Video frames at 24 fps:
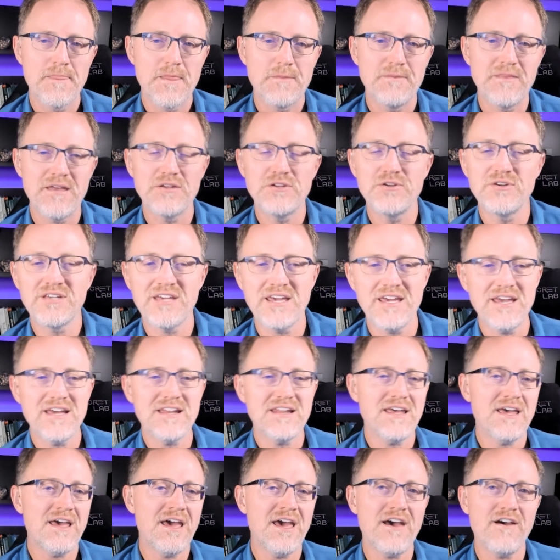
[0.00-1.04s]
Now, you
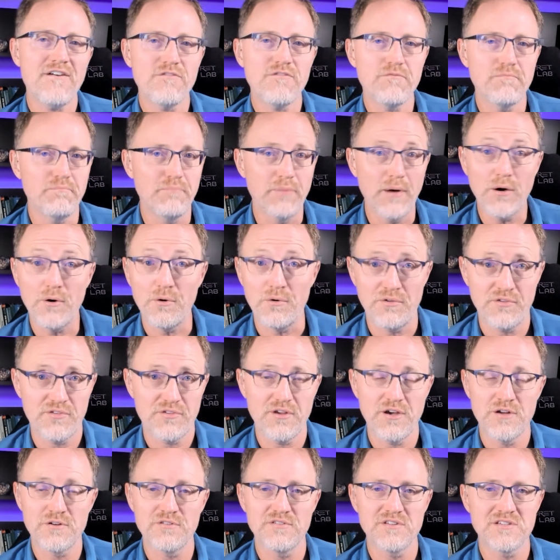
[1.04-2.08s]
can't have both
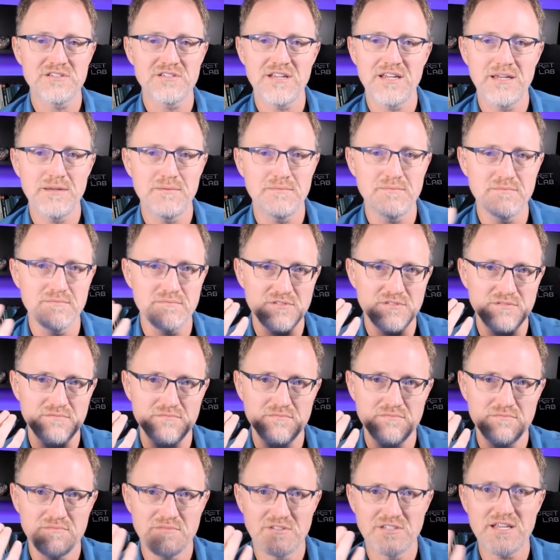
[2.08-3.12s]
under the same
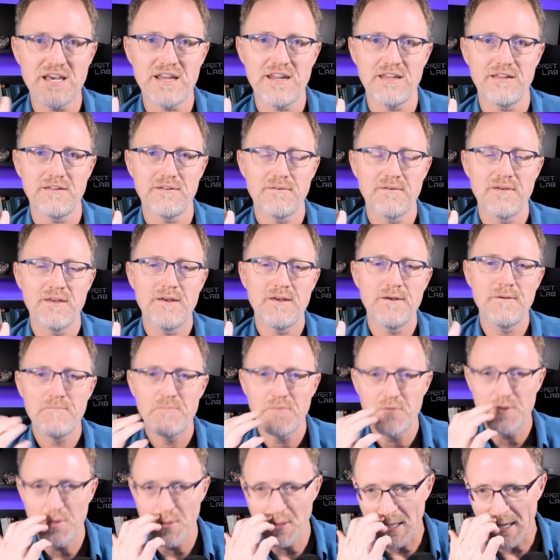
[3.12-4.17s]
setting.
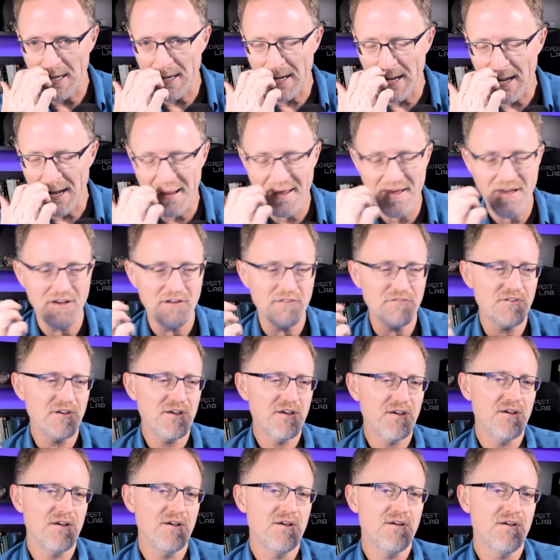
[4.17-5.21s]
You can't have
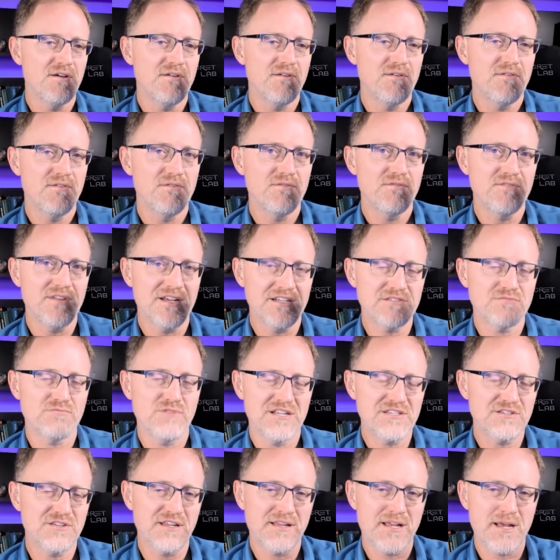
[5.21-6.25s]
that's
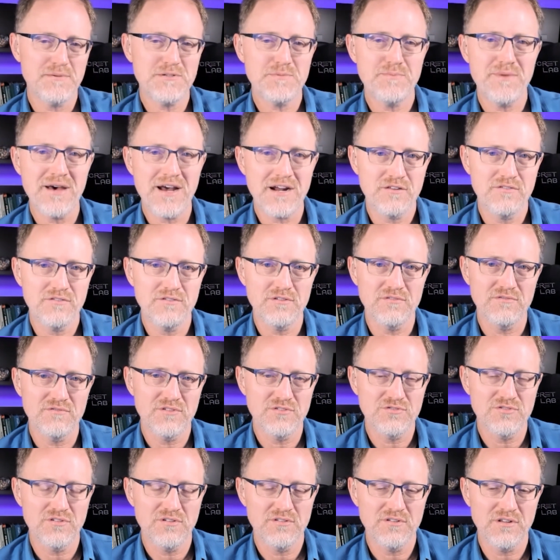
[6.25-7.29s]
that's it comes back to the,
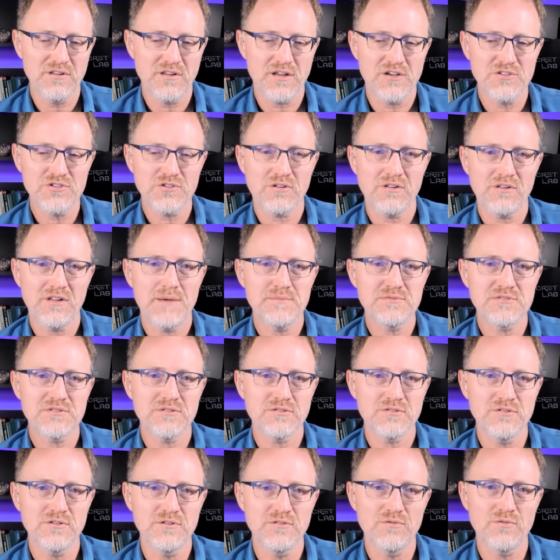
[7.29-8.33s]
the, the logical
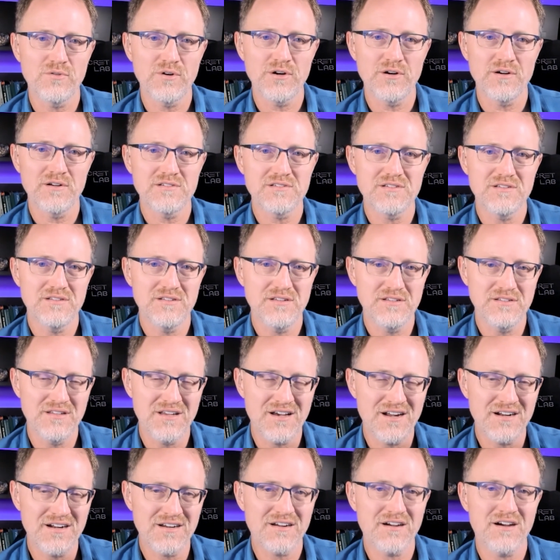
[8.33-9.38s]
absolute where it's a
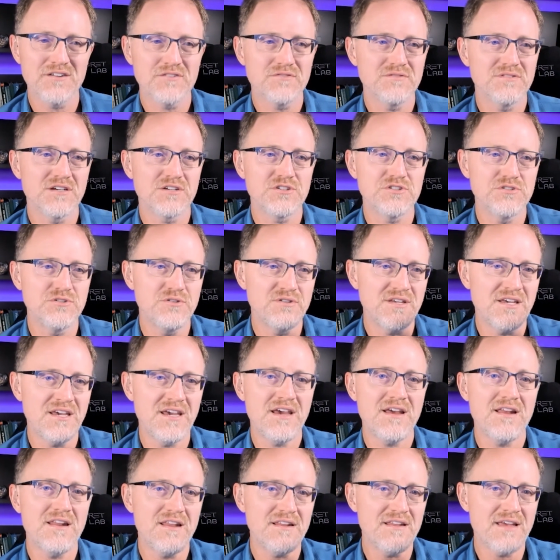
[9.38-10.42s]
non-contradiction. You
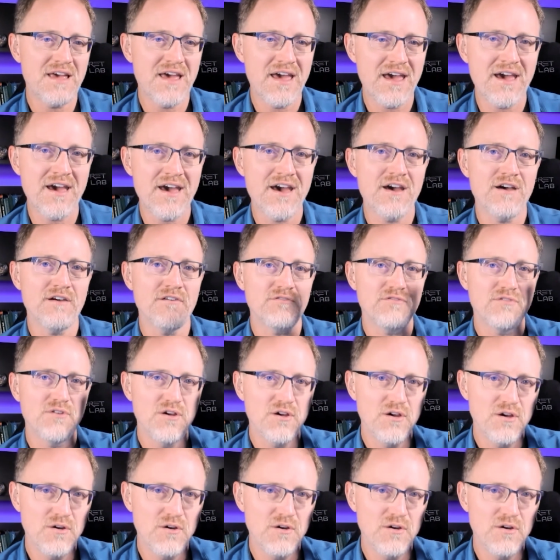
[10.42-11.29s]
can't have